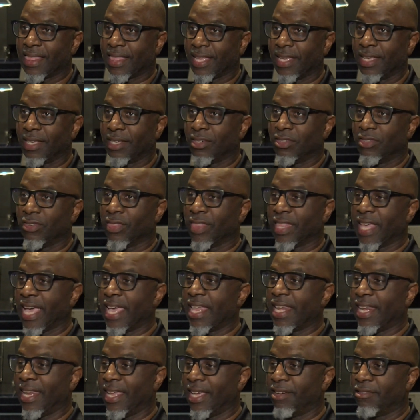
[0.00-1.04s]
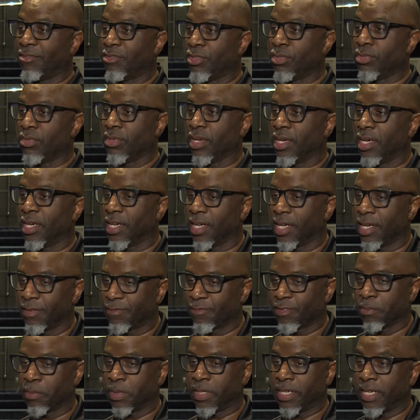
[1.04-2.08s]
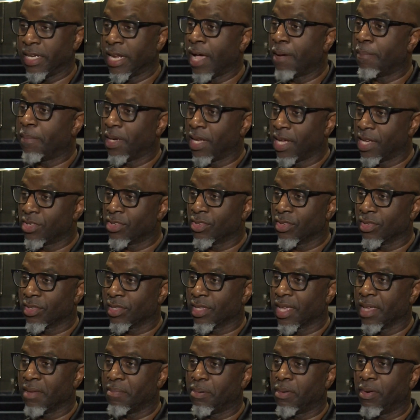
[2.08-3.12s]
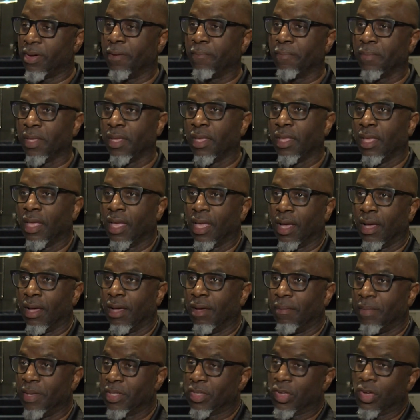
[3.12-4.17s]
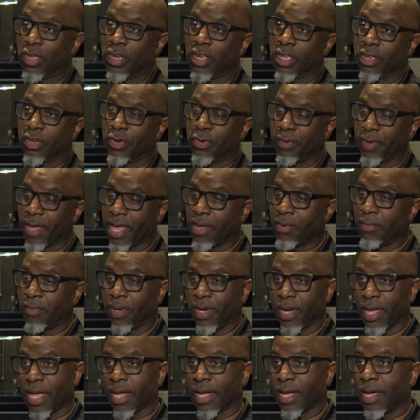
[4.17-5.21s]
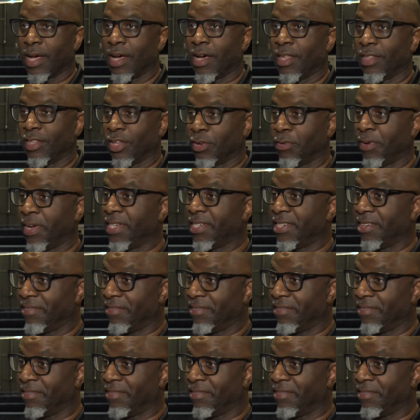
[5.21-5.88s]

I think on that level, uh, from a denominational standpoint, um, it's going to create what I call the Great